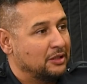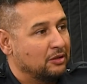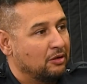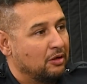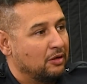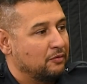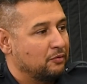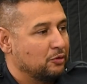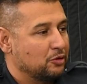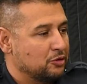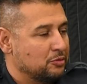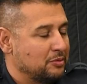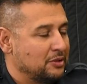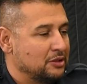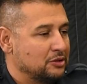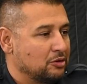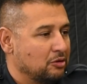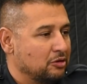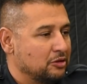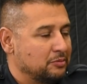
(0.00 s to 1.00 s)
and law enforcement
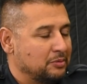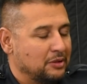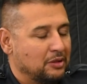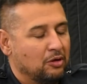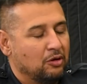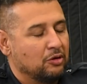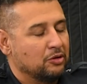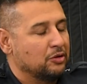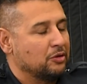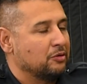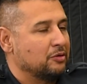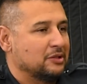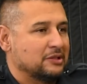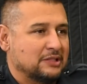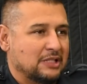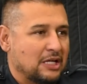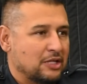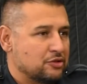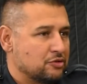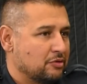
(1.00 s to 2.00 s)
has always been, oh, you're
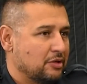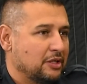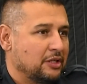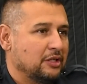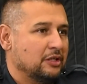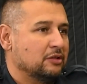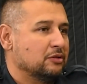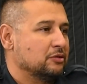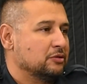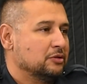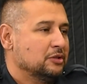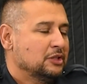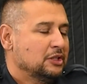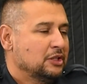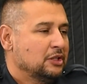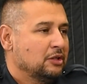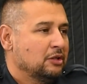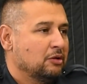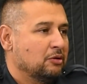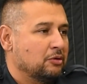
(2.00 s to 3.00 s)
exaggerating or
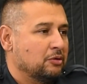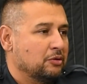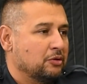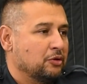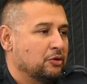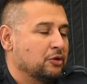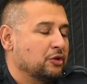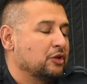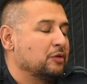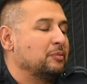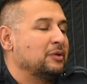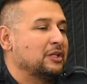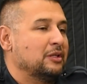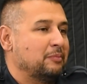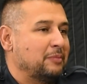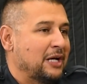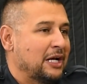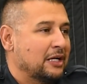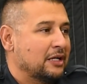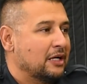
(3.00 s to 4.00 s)
they're going to be
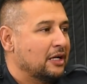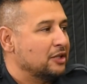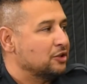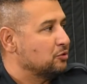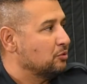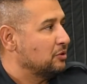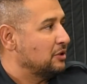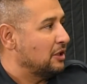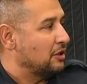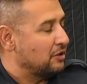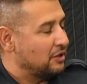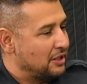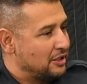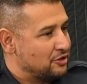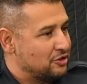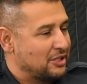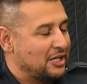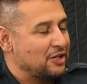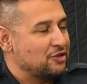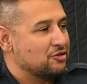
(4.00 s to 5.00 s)
the bad guys. Well, now the
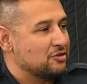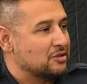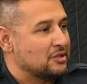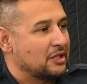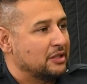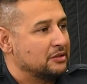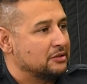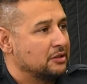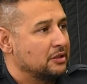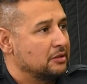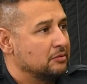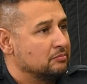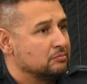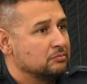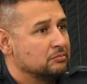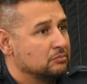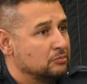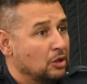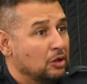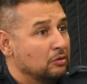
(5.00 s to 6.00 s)
education side is saying,
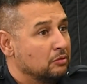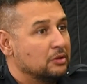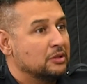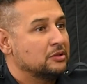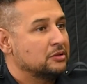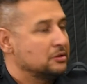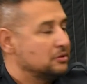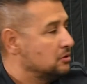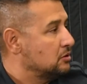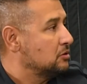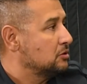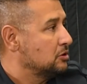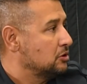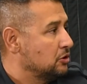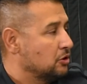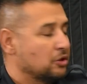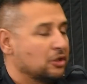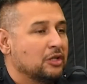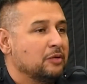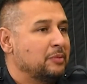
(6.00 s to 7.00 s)
no,
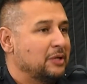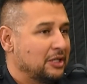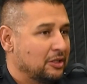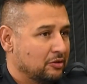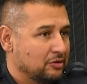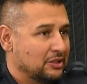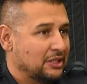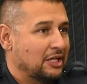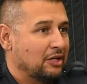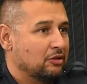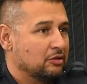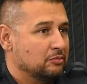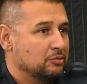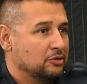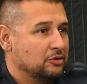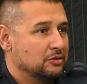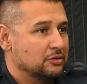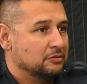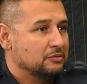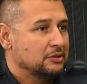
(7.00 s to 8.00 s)
you're going to be held
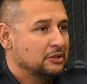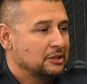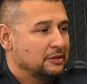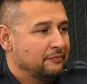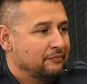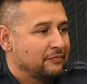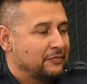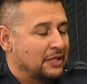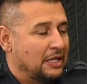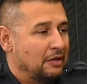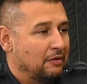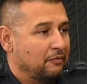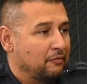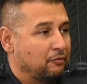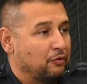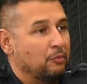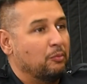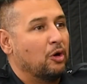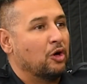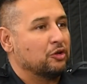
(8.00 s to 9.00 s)
accountable.
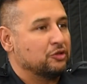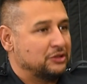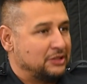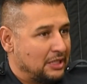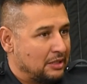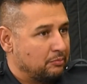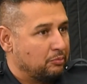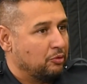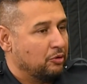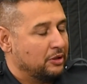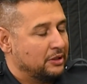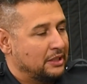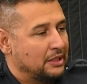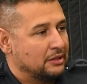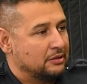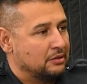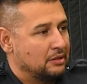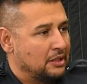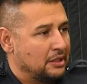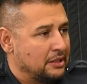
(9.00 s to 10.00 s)
And from our standpoint,
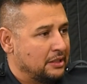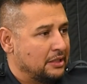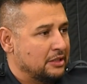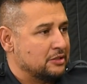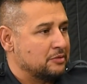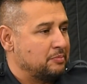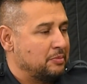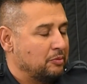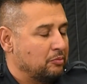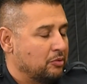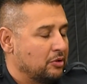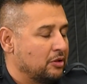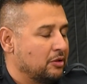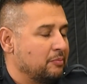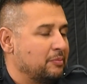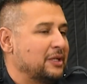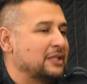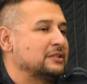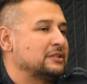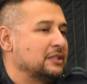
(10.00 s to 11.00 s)
that I think has been one of
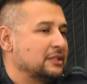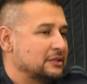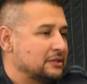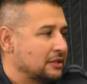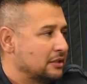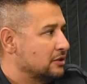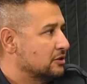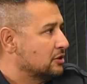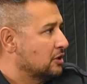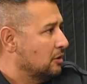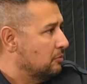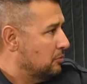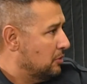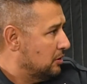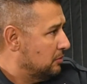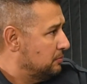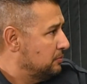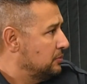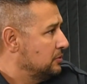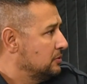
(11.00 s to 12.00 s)
the best things that has come
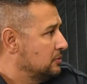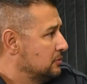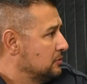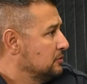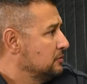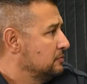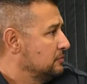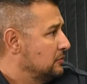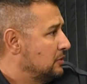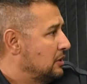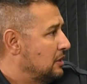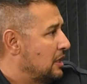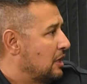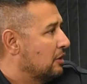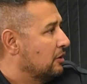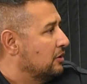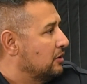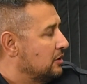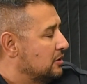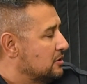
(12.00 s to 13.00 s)
up
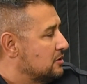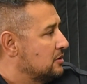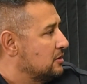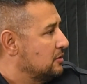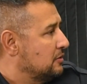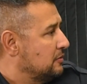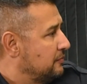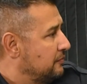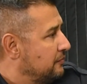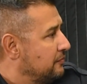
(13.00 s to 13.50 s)
out of this.